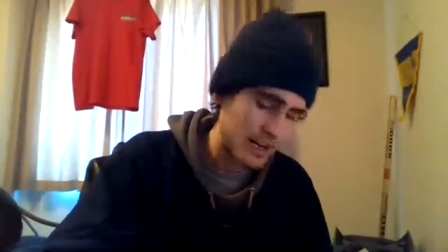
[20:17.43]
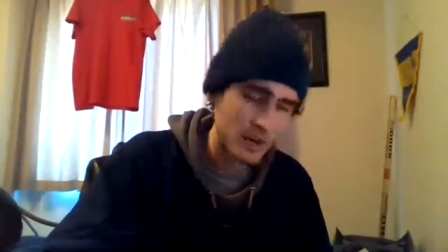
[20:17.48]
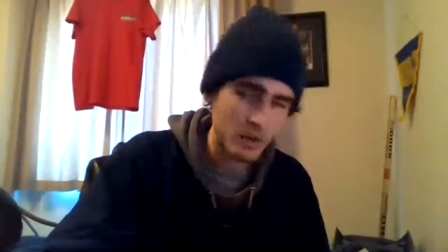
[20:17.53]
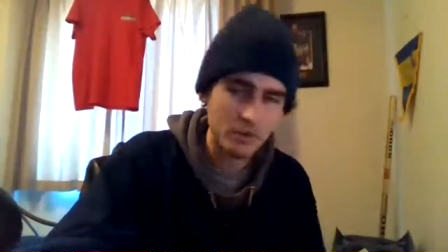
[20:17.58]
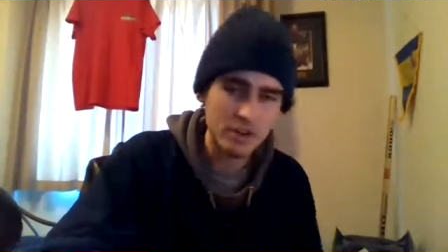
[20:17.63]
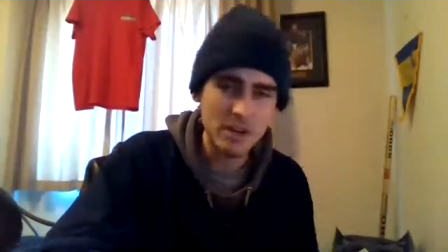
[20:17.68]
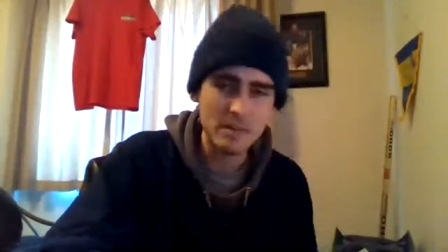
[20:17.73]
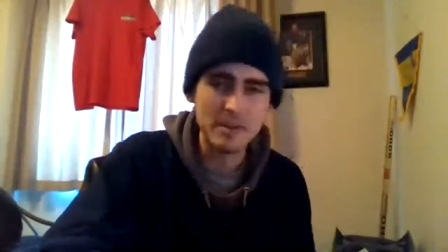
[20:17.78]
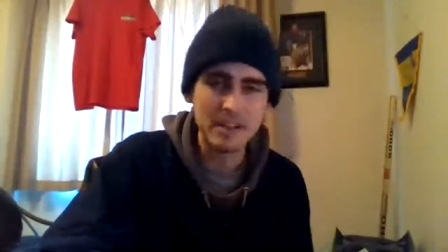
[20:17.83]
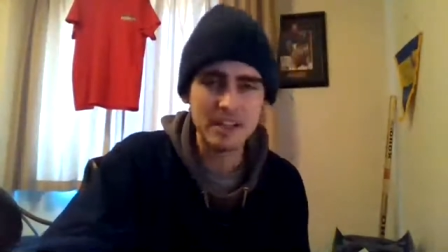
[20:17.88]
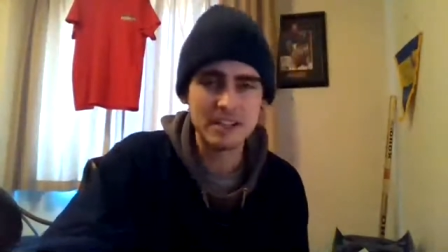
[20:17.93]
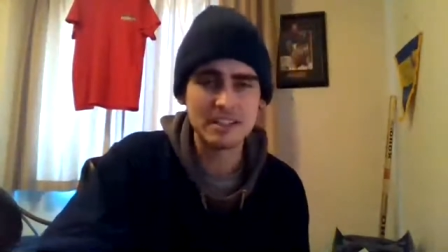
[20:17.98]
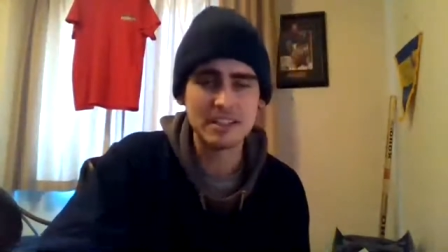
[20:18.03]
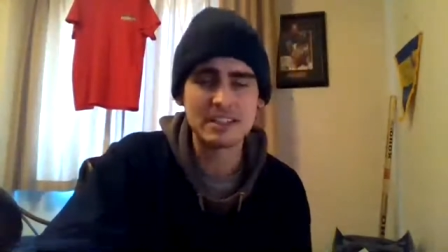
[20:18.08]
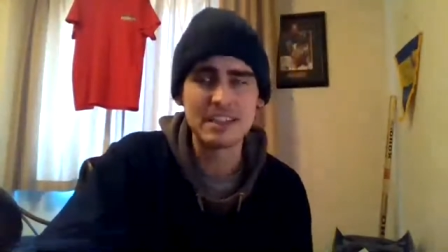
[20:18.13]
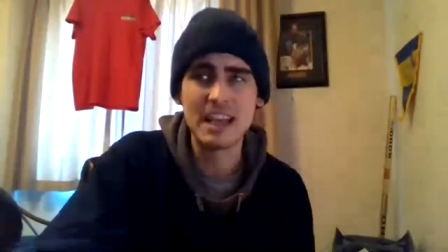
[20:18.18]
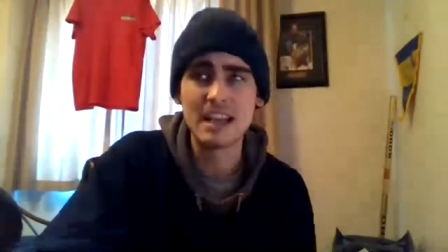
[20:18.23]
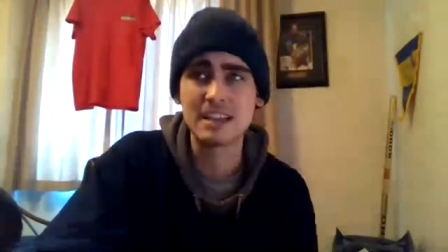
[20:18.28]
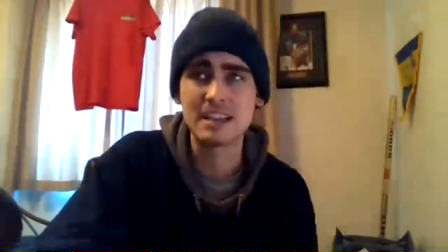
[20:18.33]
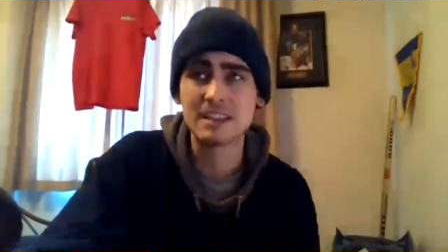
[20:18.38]
You're going up against
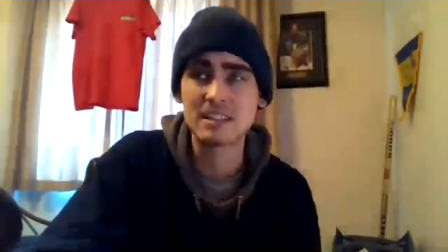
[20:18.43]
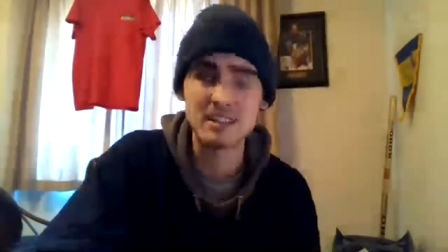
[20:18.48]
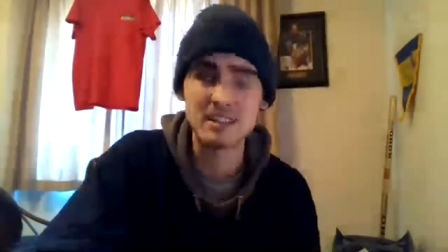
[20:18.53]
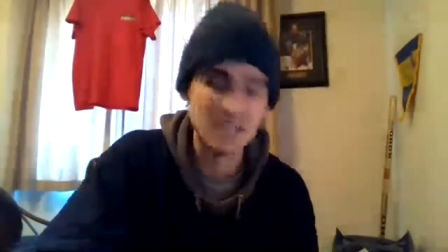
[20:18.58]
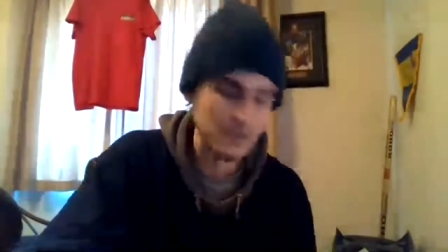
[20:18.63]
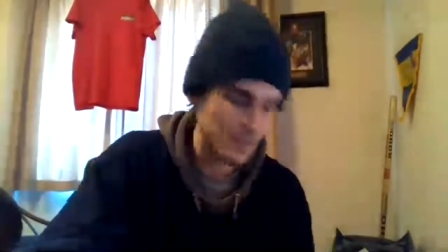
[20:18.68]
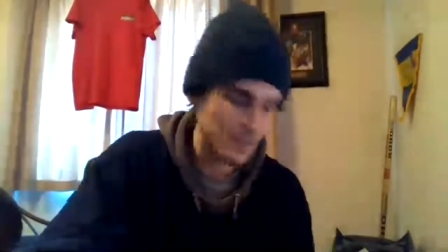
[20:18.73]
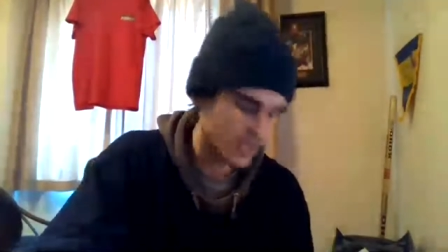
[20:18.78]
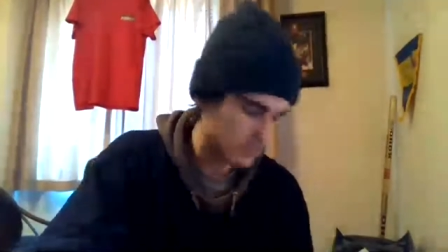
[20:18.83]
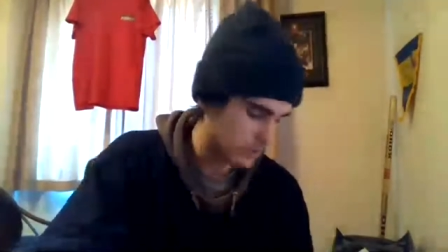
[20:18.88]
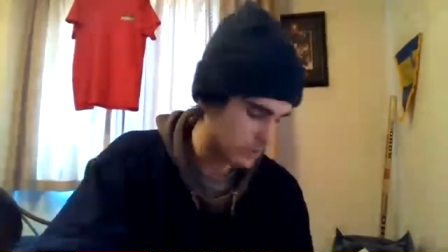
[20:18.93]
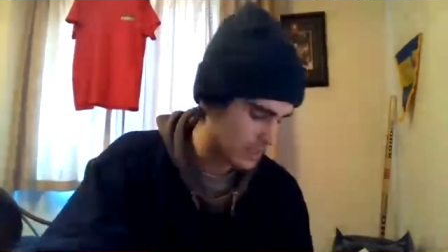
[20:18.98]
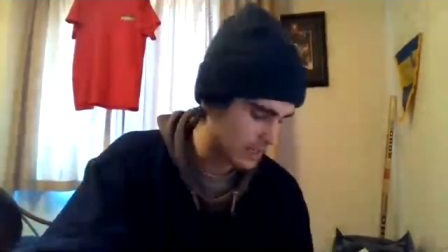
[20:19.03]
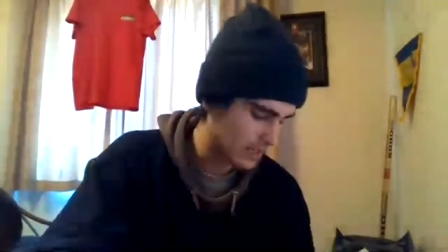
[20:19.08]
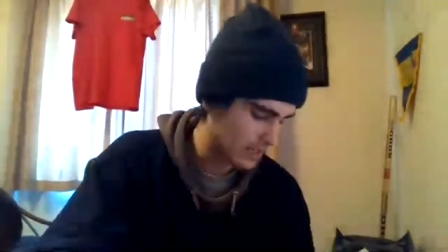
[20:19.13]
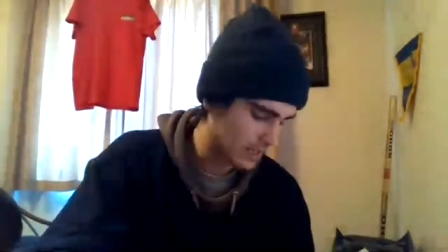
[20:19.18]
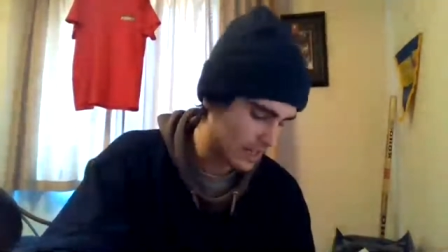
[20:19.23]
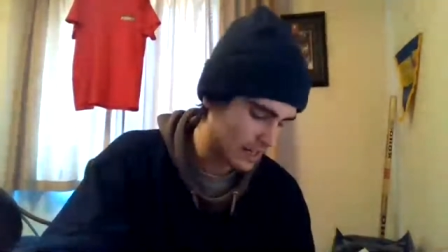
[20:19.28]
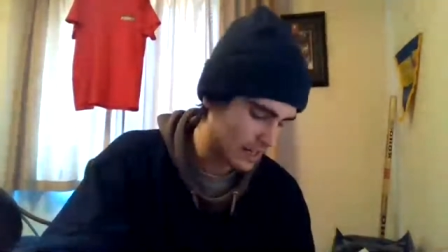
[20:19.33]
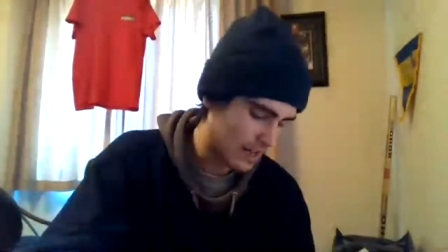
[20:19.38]
a Texas team that's played a
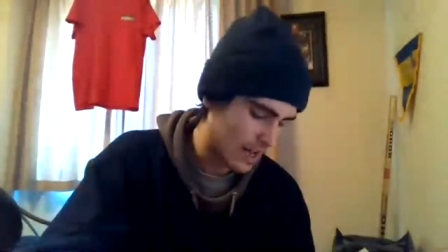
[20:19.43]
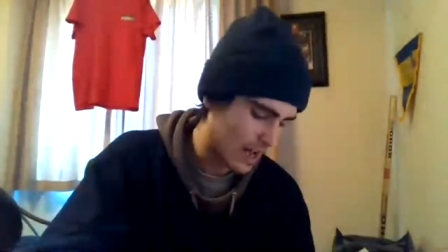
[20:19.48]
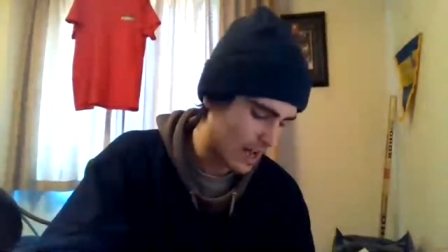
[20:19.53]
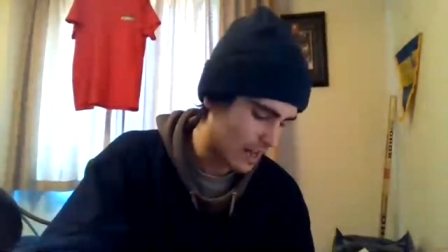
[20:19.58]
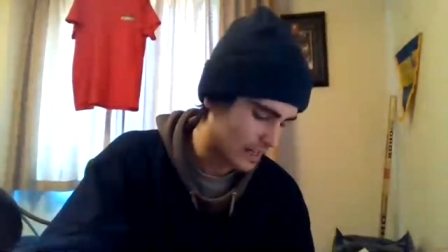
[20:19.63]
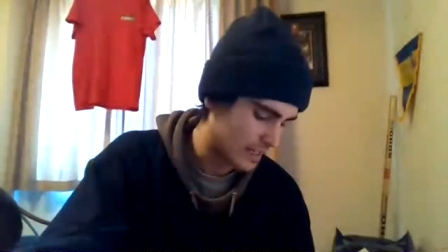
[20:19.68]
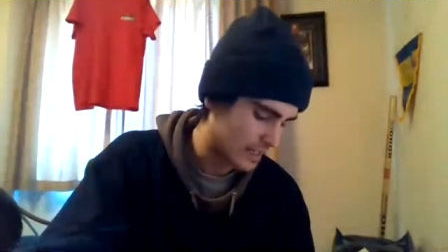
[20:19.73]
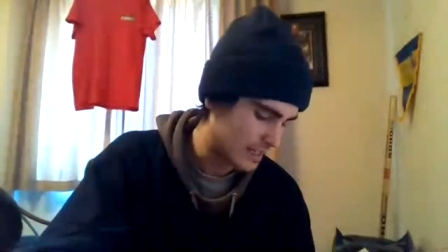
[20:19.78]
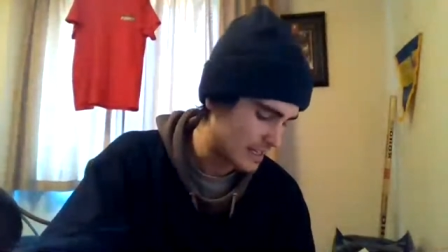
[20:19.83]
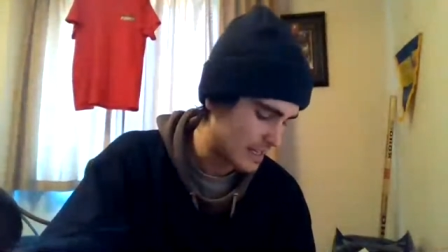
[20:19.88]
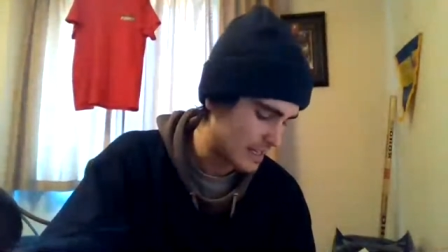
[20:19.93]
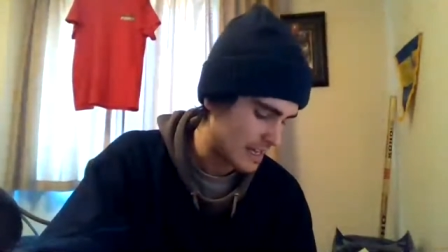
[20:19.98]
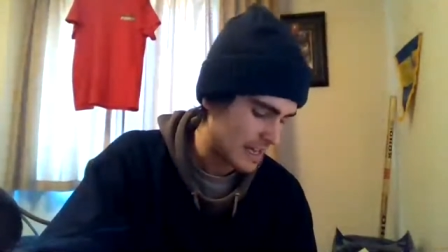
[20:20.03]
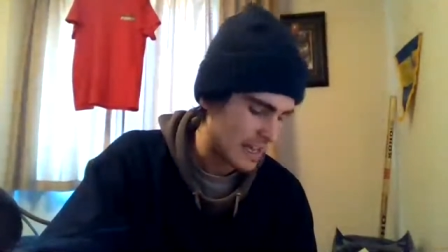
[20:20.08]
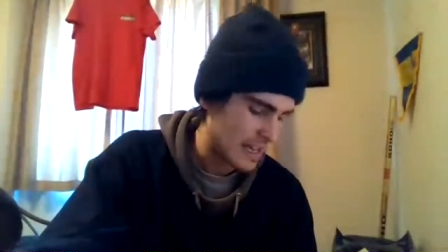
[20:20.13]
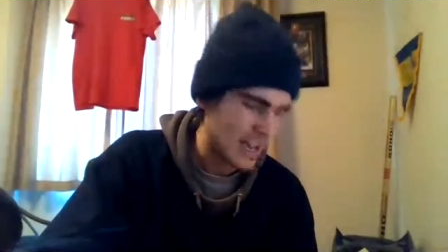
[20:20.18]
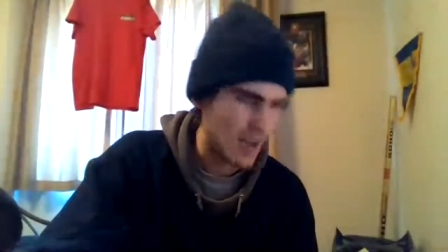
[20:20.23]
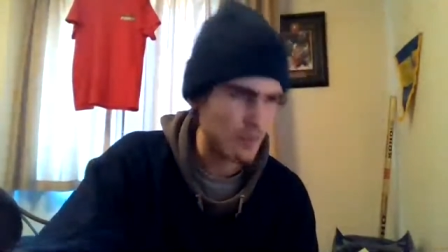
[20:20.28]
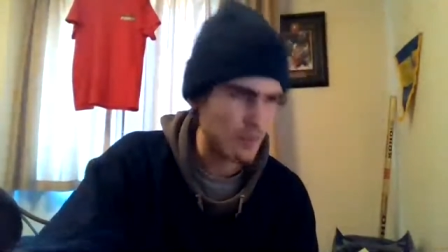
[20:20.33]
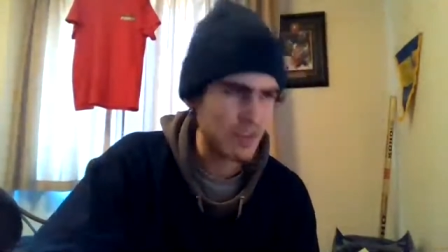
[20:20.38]
lot of hockey.
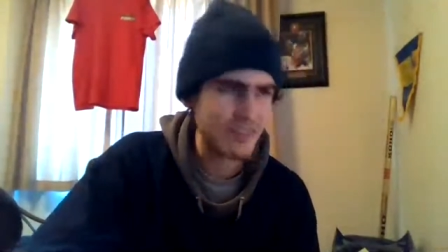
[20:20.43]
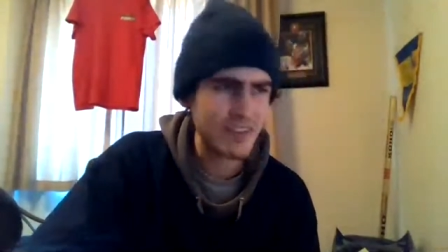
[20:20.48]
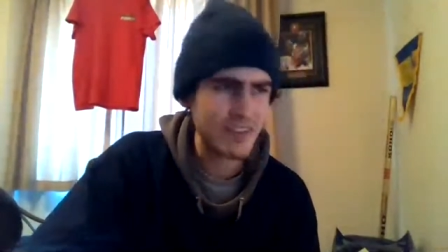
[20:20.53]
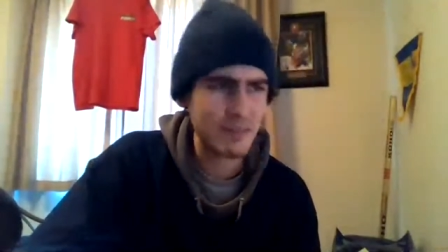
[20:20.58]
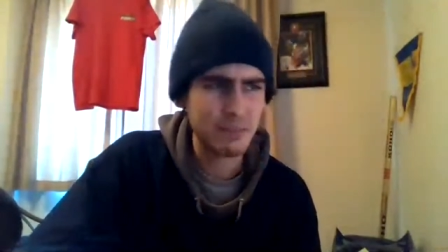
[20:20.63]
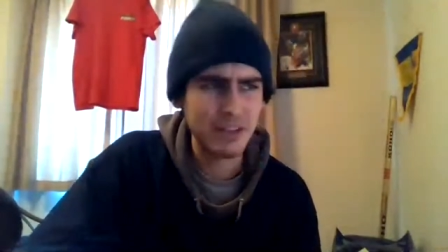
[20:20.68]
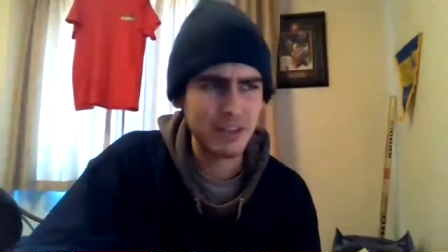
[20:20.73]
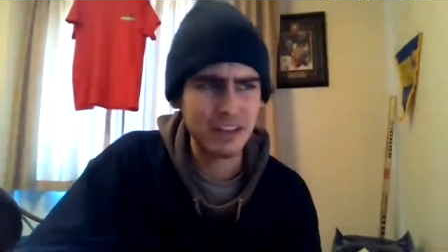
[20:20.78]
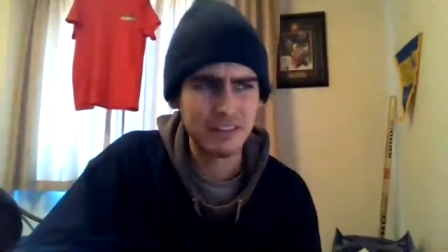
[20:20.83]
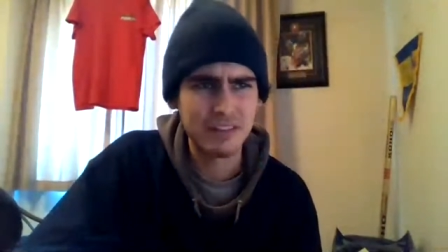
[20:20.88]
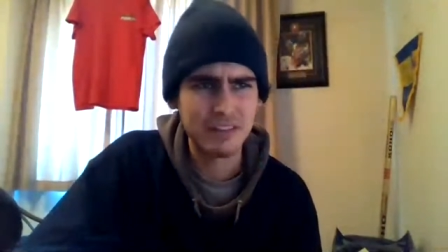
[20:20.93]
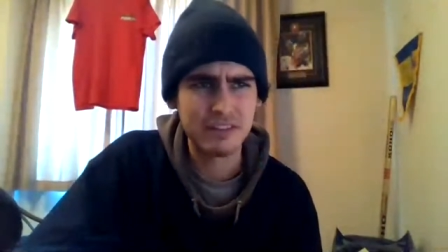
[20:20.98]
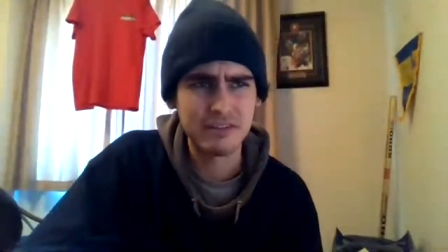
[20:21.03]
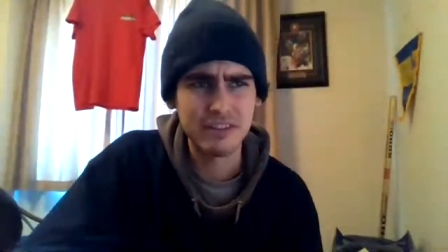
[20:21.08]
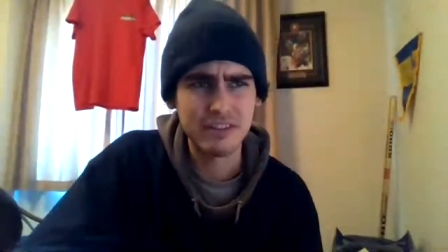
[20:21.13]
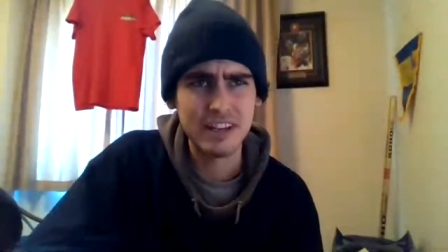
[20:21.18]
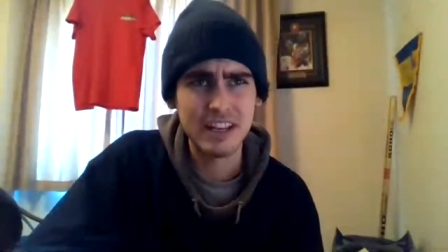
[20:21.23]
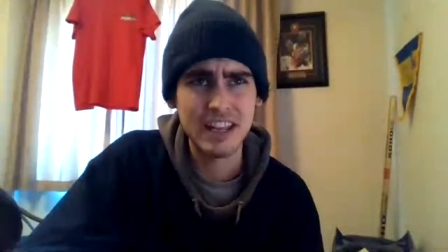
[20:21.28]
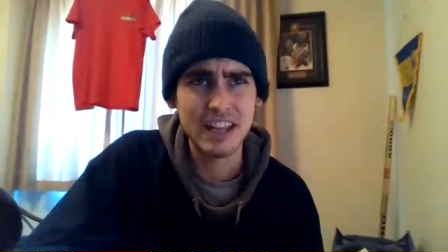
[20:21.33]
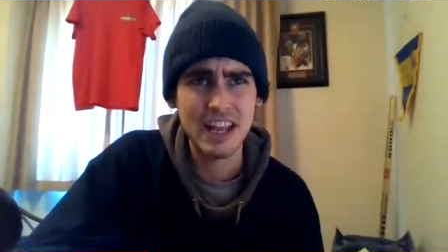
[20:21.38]
I believe they played
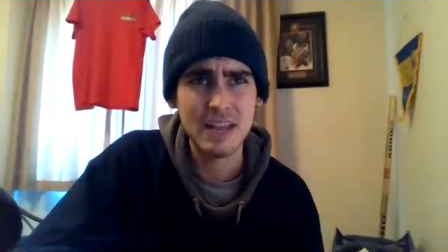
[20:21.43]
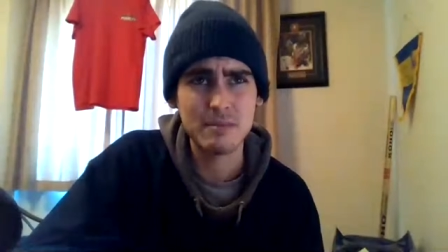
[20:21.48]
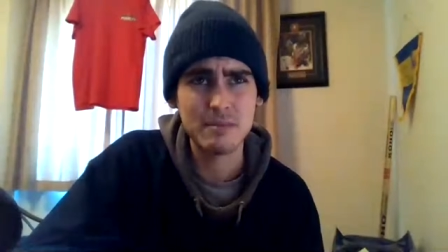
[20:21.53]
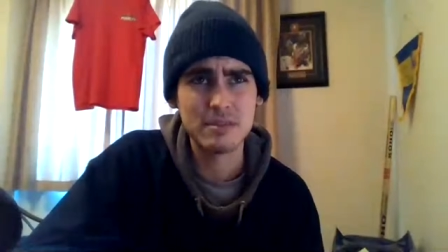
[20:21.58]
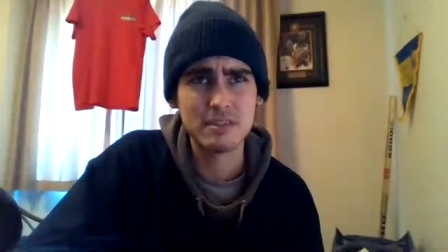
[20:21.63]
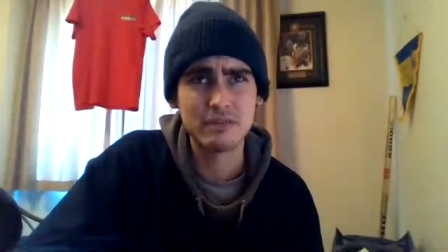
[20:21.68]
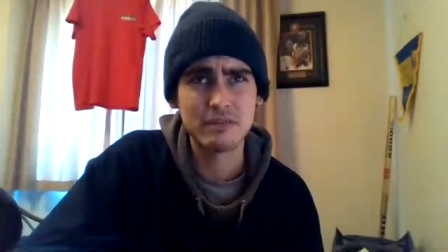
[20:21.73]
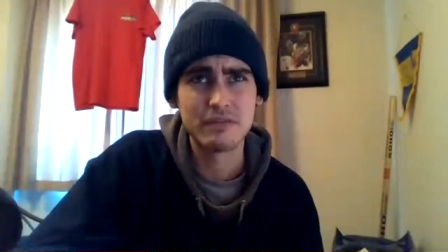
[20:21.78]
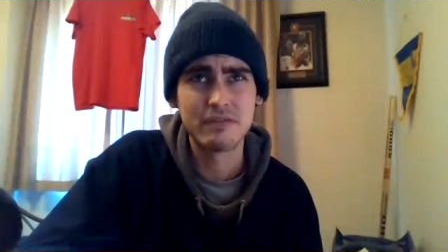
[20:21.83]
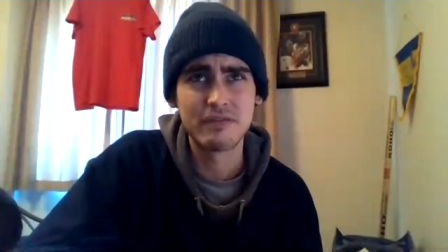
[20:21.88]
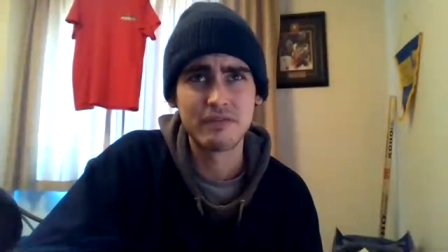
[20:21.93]
3 games in